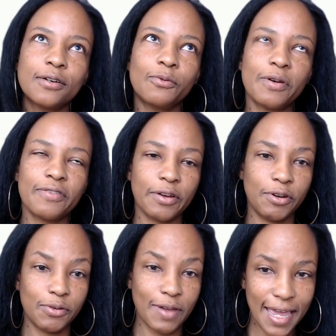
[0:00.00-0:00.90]
with their
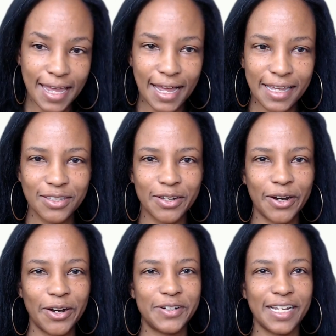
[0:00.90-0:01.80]
new AI
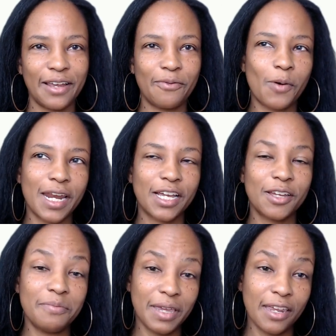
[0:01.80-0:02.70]
search and what it
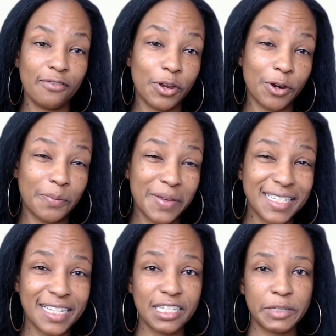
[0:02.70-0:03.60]
could mean for your
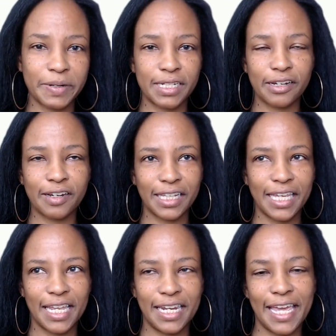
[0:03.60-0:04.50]
business,
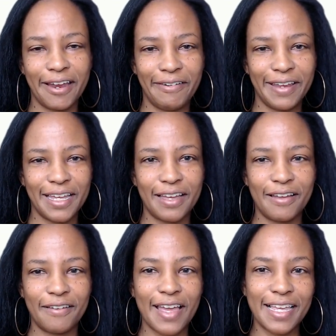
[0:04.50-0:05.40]
particularly in the area
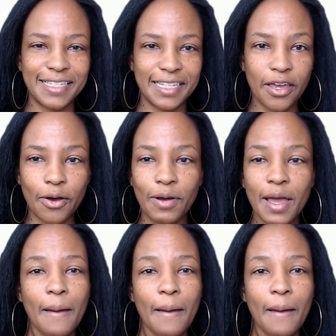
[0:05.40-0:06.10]
of SEO.